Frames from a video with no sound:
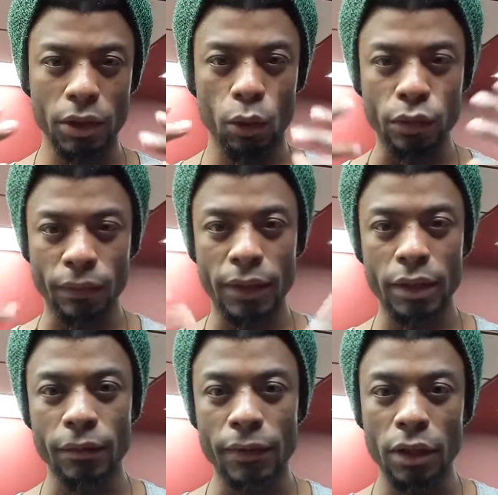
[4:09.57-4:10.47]

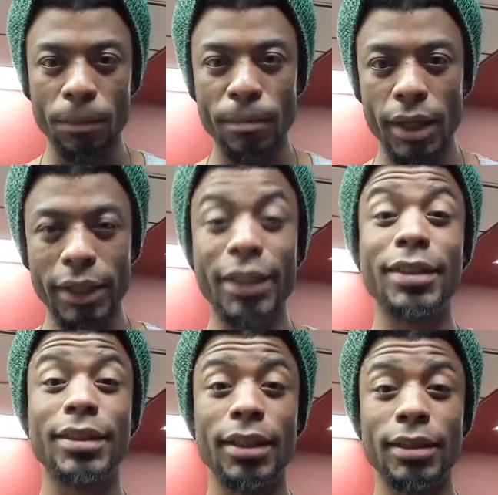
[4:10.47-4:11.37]
cultivate, develop an
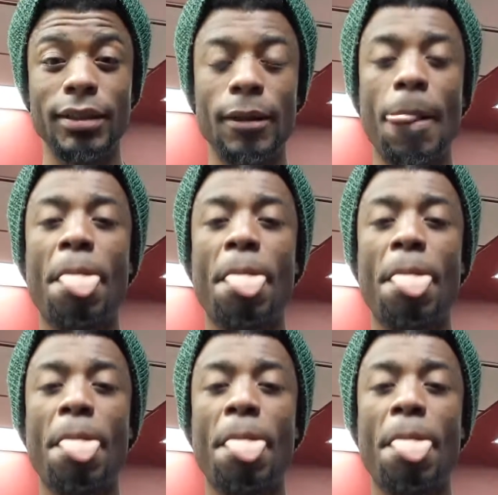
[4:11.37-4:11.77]
intent